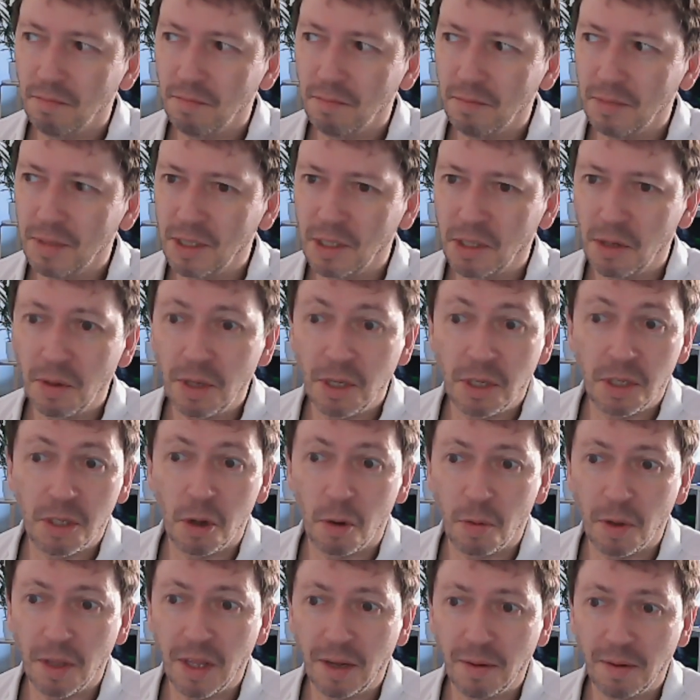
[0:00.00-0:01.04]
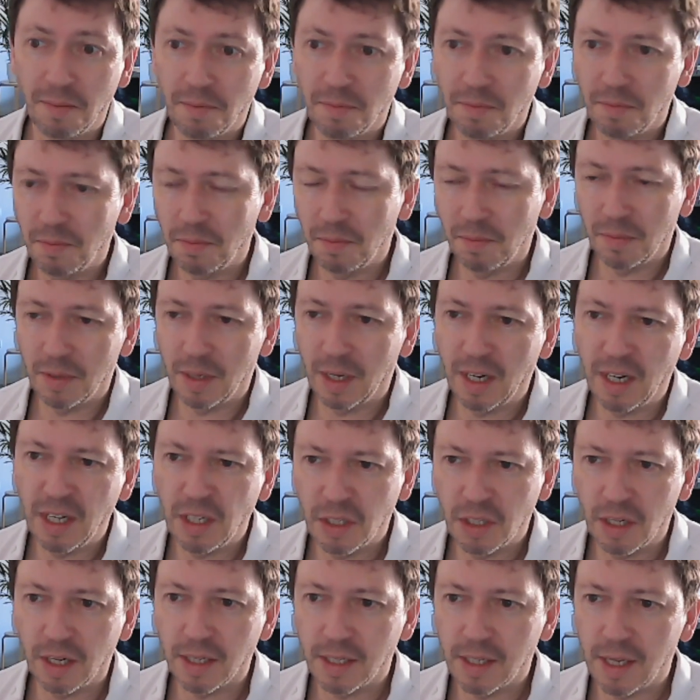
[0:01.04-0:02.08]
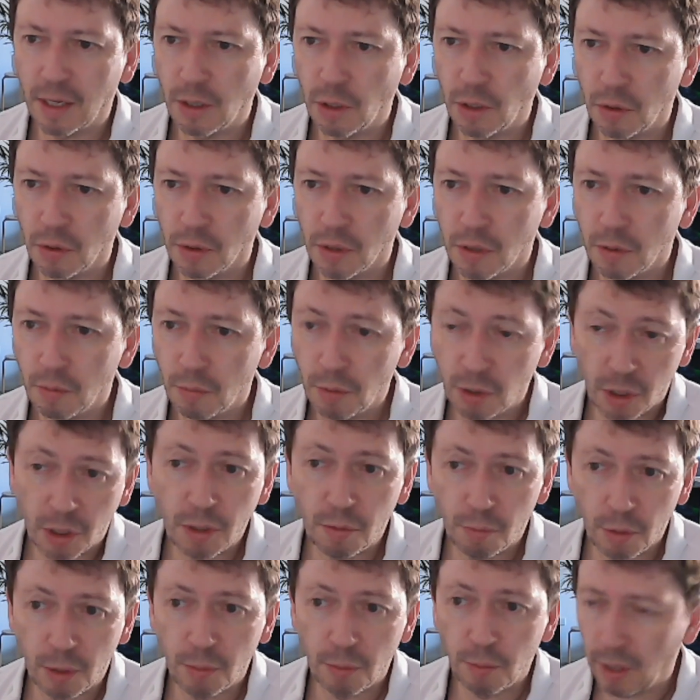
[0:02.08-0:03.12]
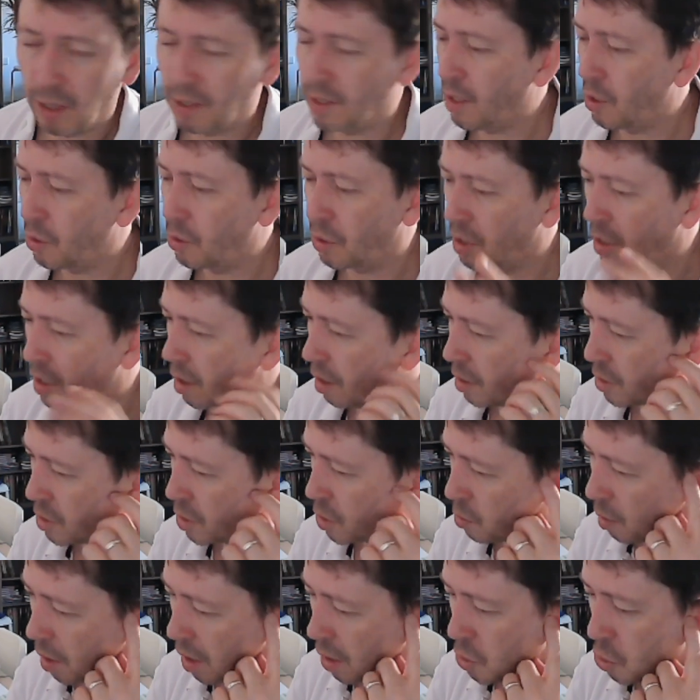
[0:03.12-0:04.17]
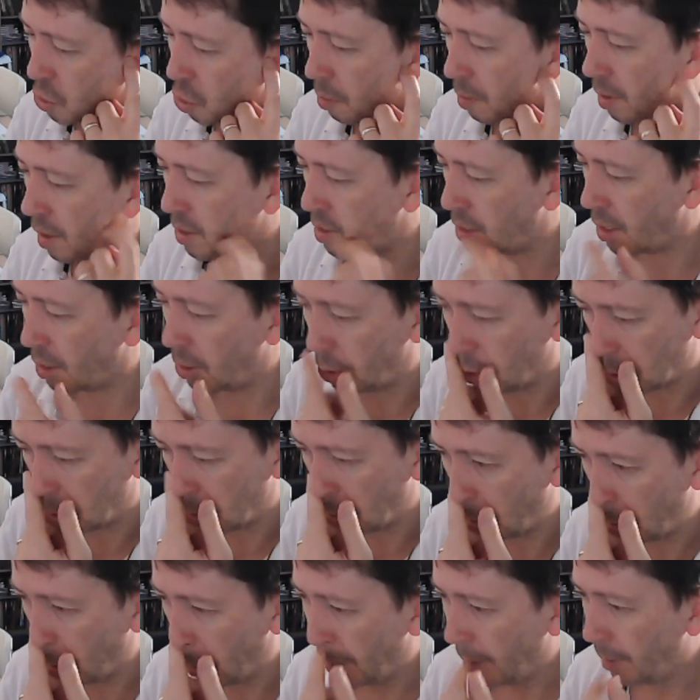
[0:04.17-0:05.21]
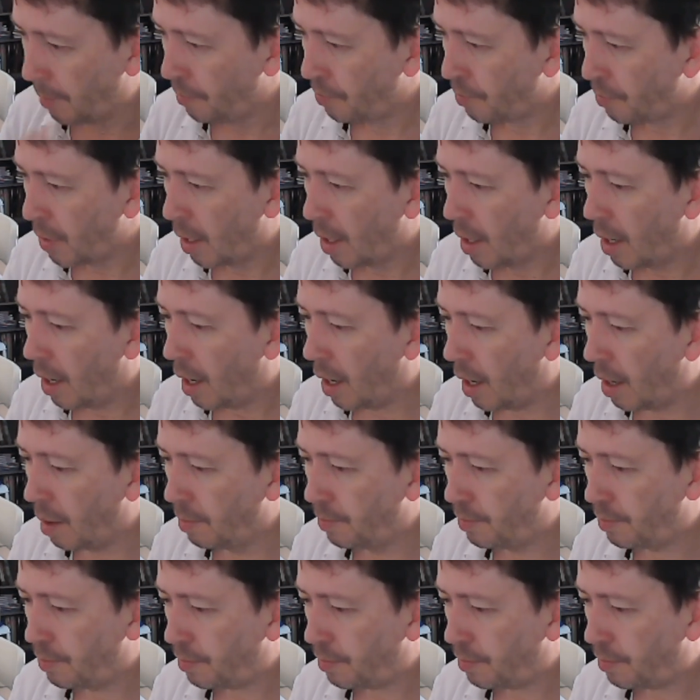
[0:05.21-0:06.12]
And so they stuck with it, at least till Essentials, Essentials are nice as well. I'll talk about Essentials. Do